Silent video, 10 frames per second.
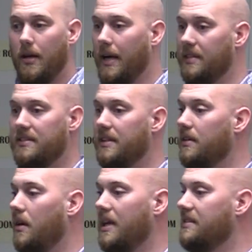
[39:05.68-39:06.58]
I see
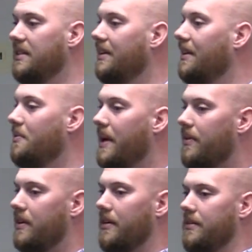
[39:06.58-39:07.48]
it in
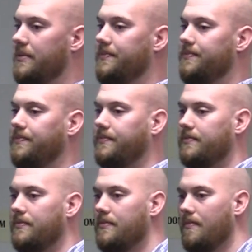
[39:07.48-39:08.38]
America.
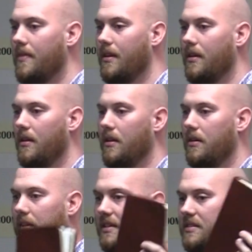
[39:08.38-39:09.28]

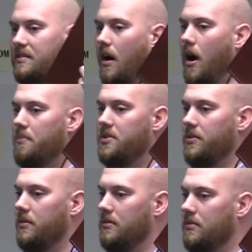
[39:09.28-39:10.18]
This is
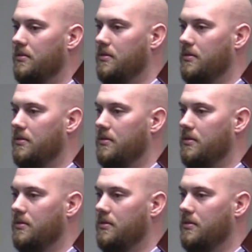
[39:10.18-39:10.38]
optional.